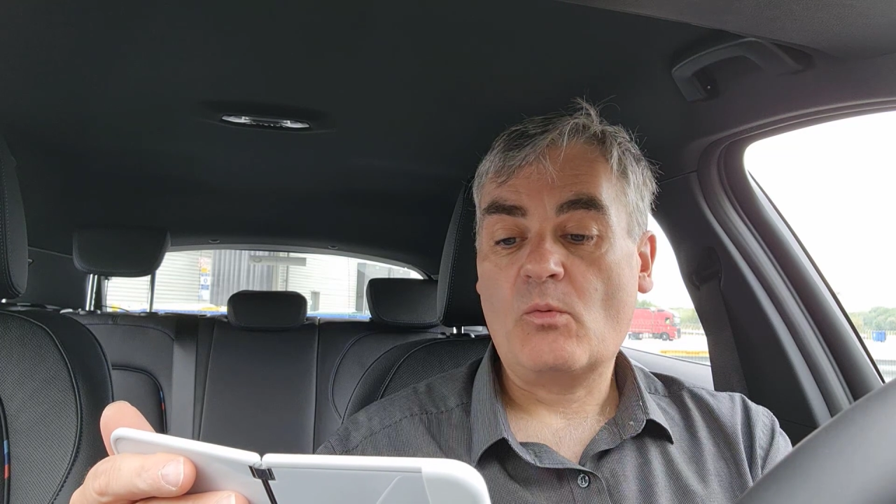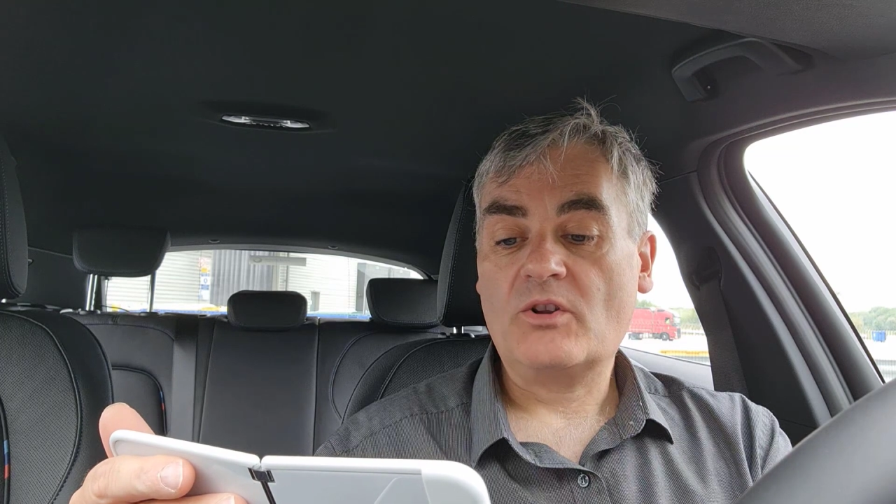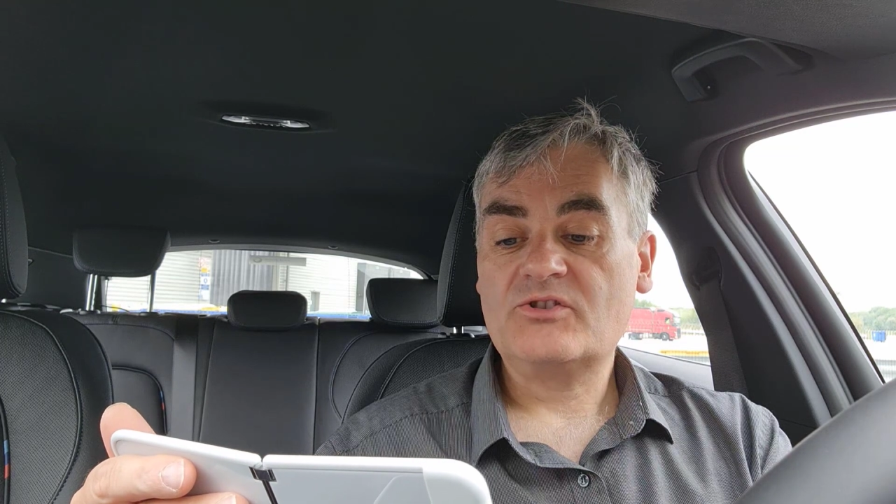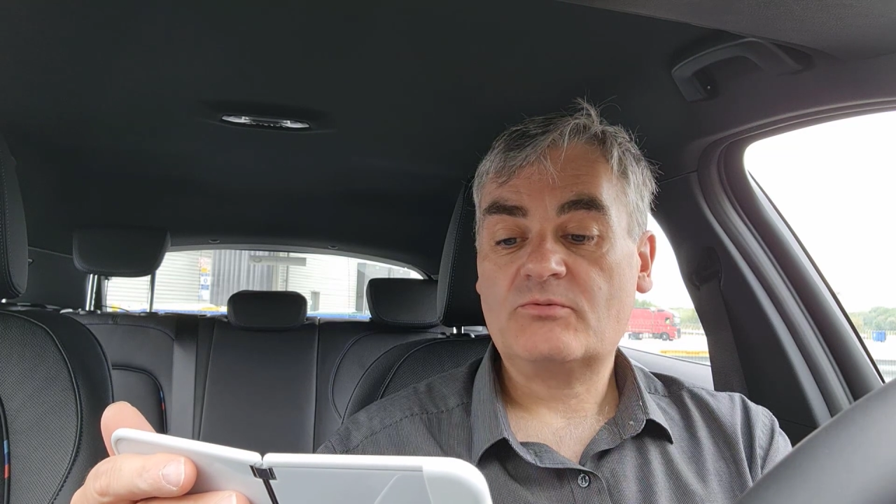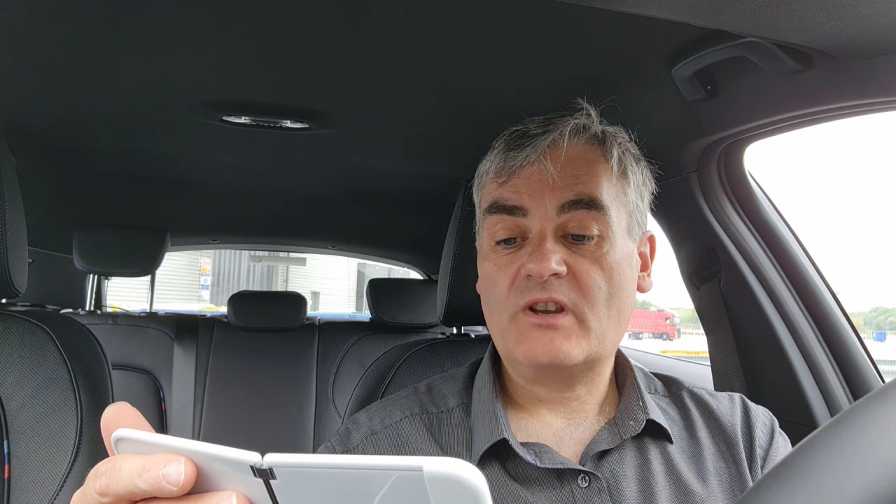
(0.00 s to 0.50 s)

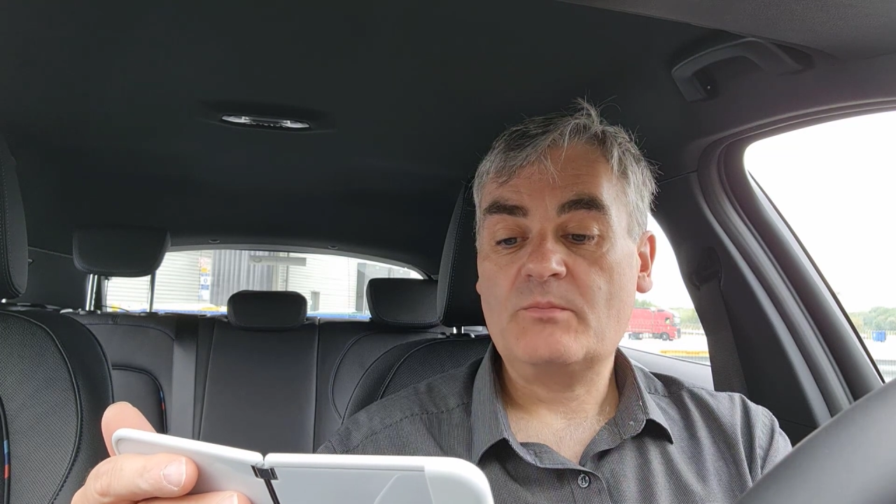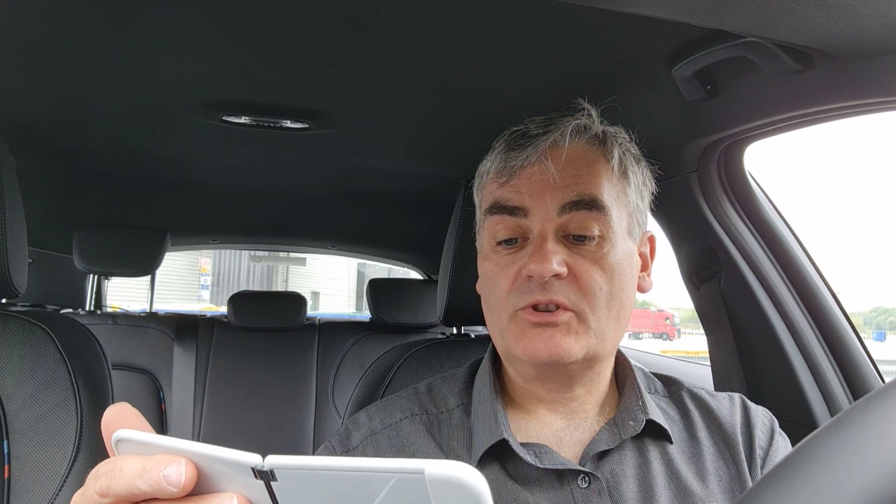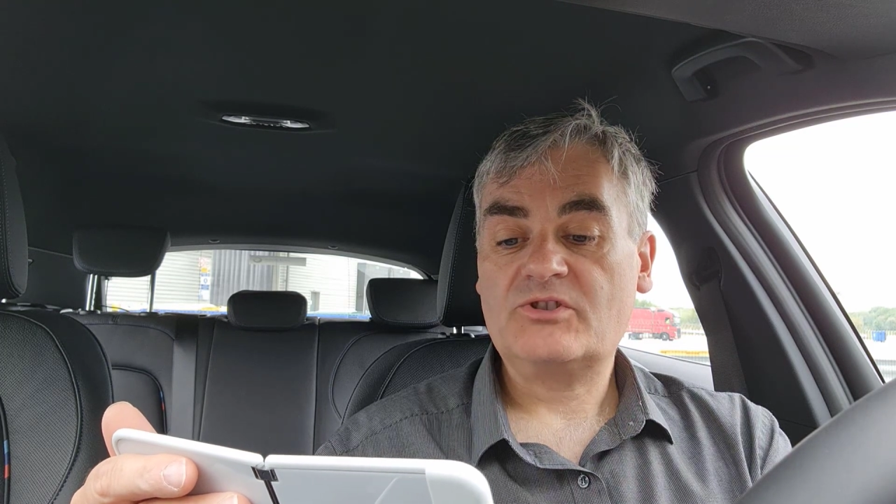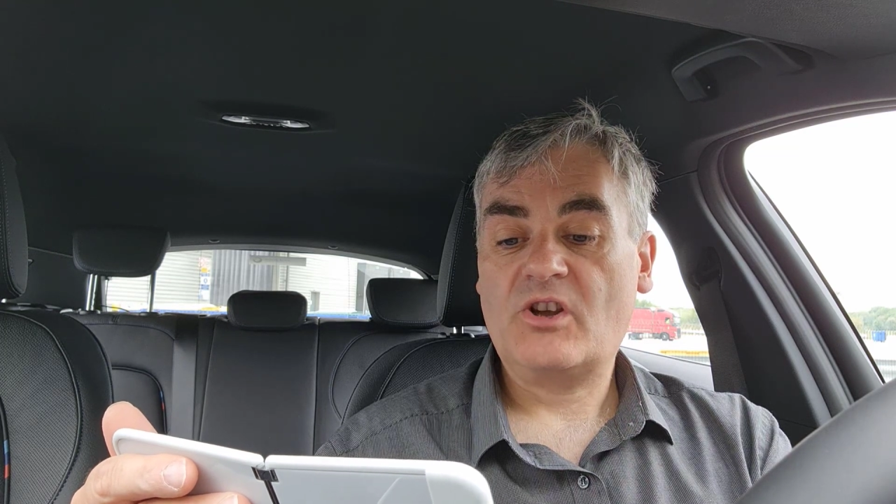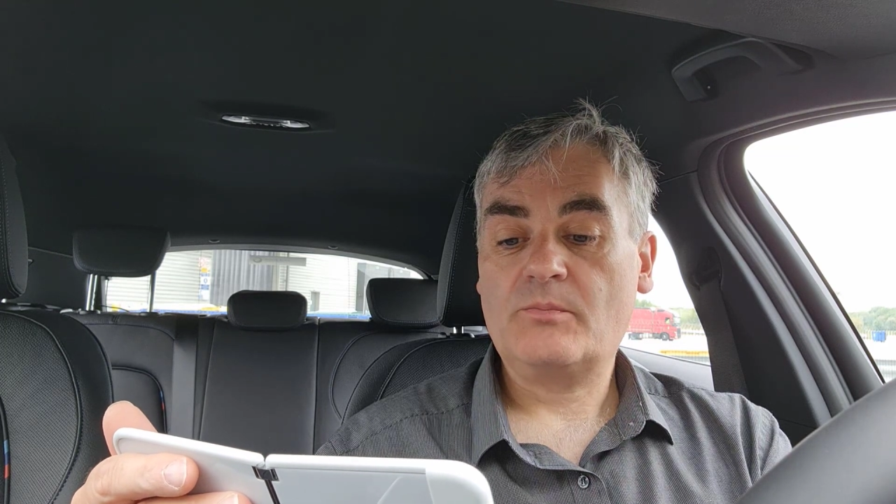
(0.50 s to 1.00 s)
one screen
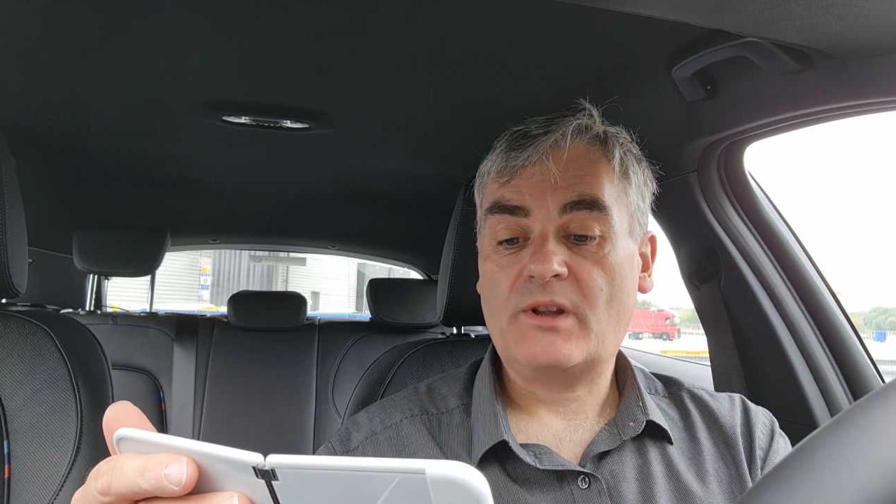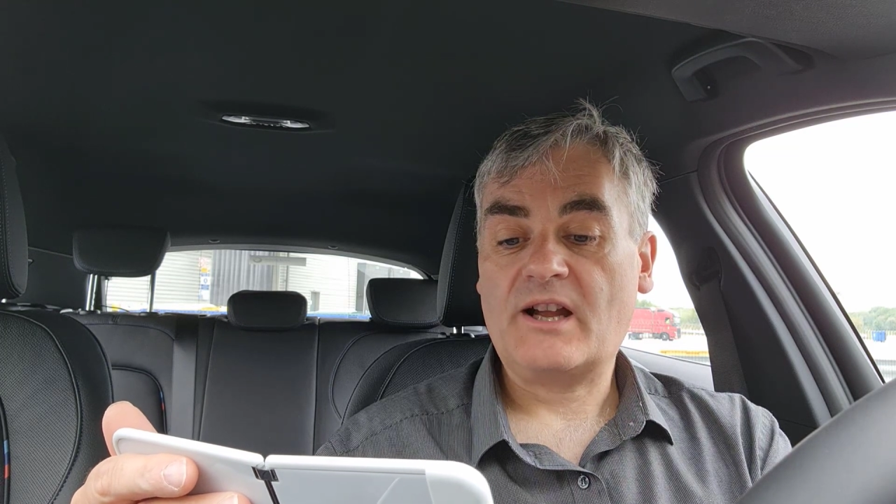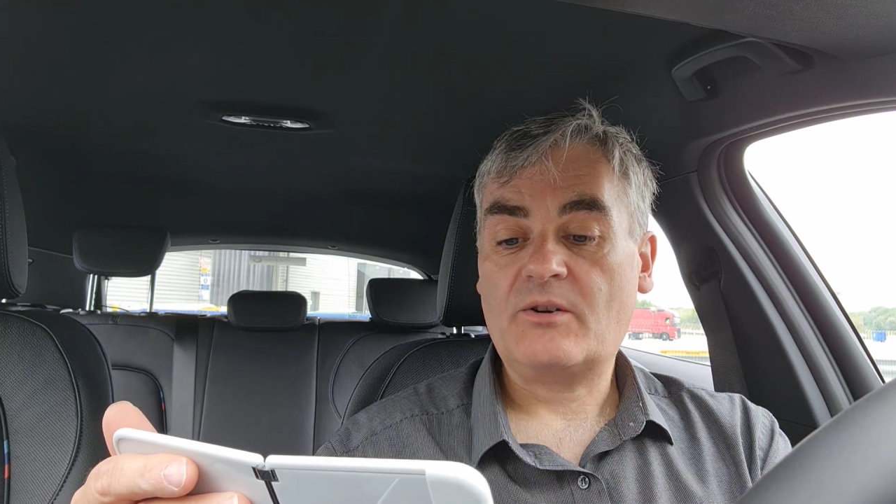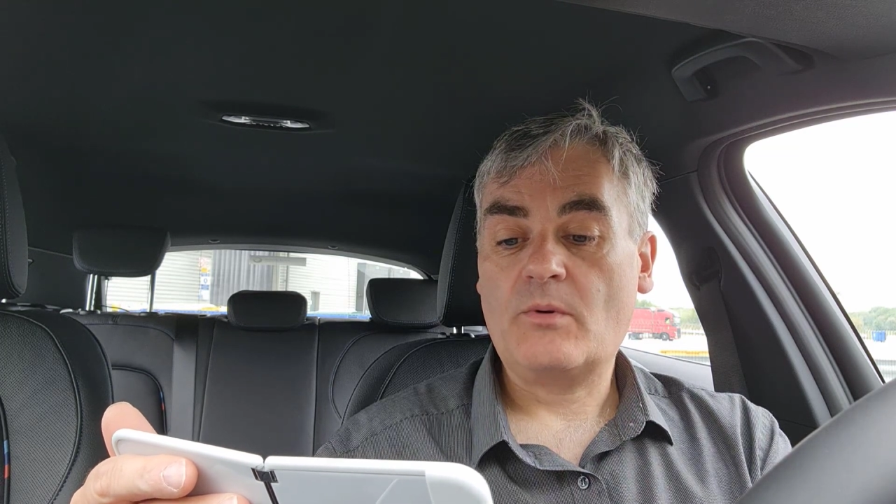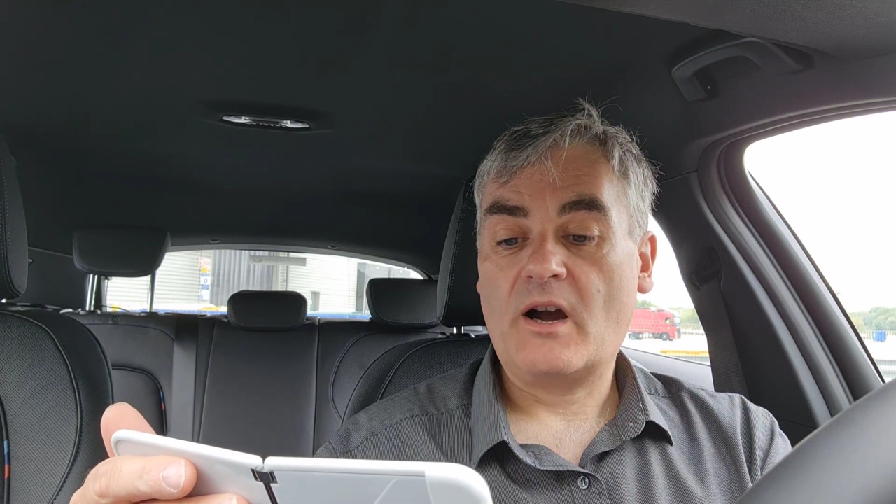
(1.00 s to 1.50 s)
would turn
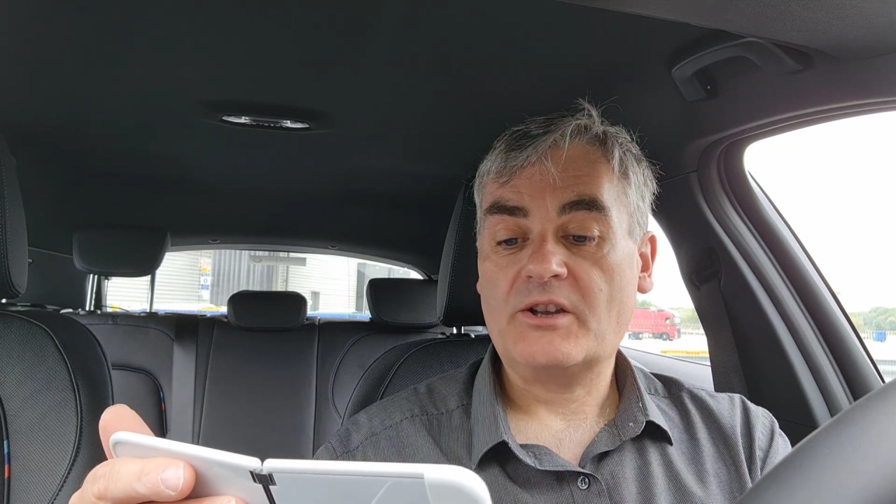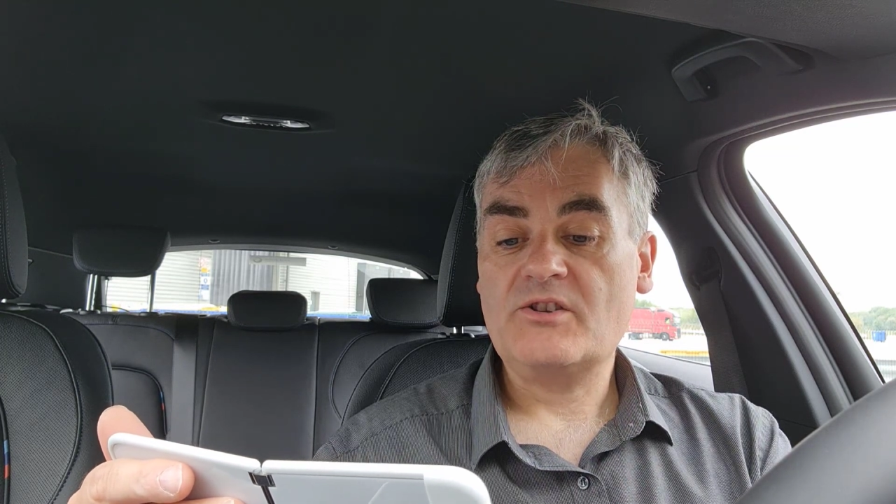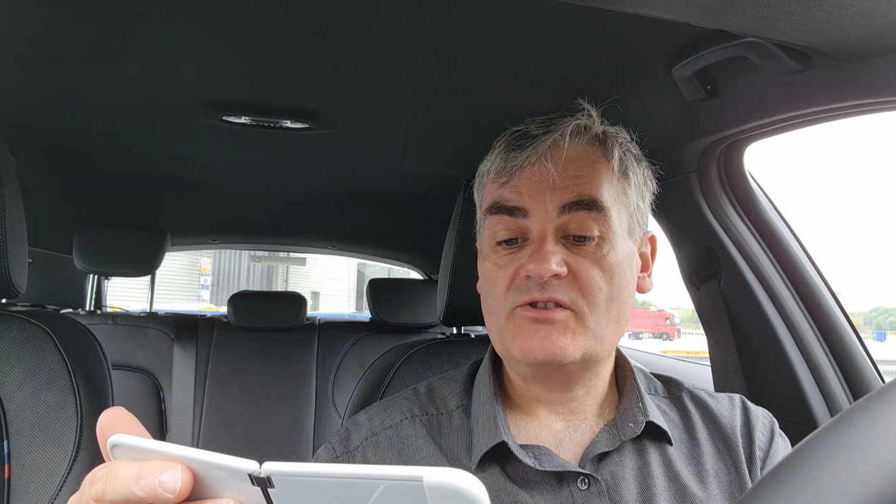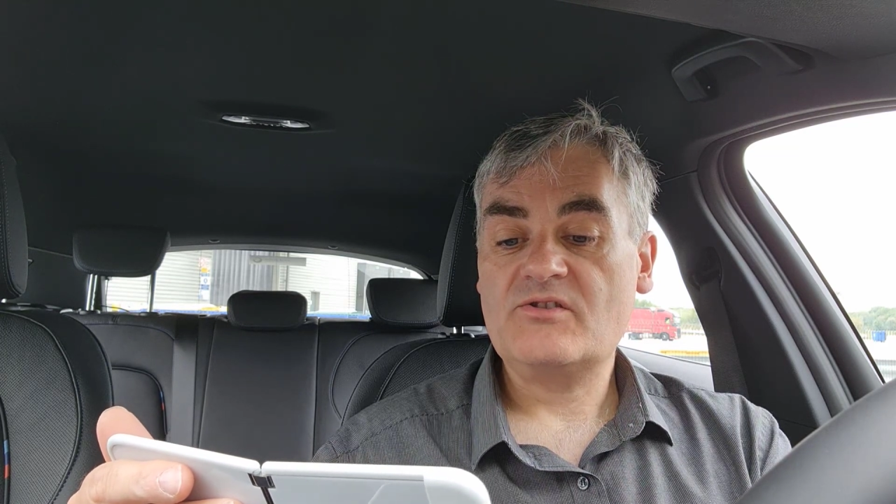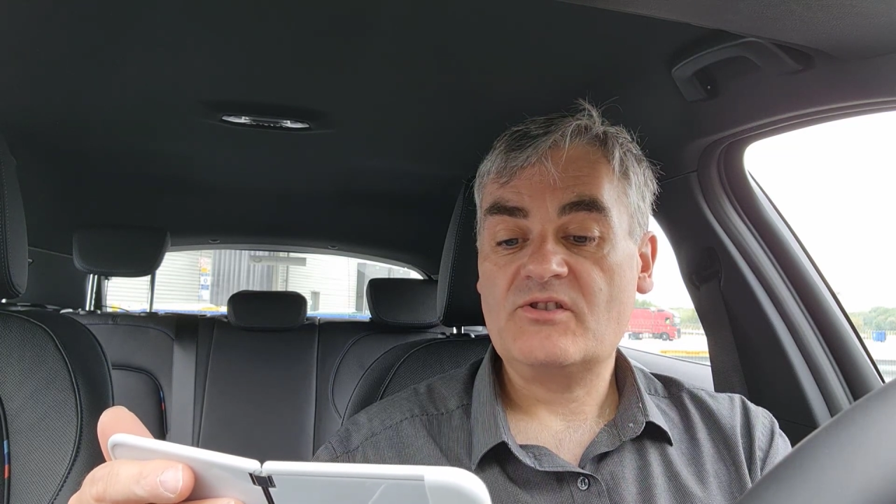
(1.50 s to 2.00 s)
black while
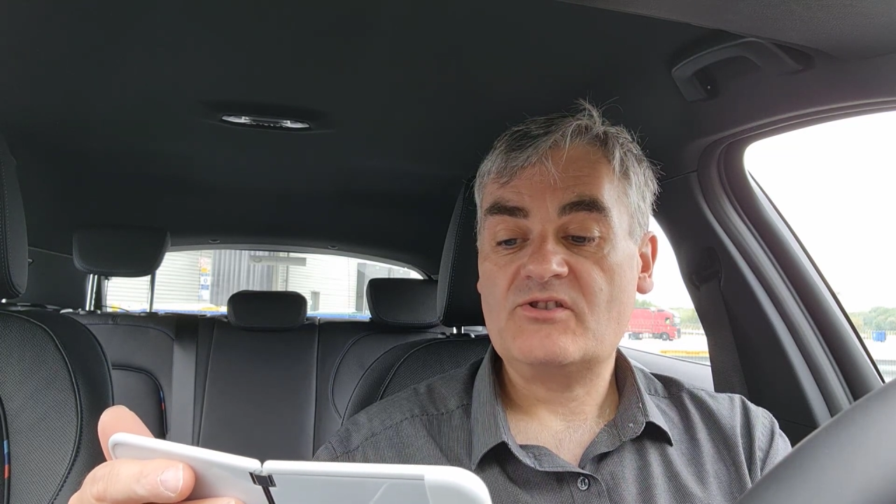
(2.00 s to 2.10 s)
using the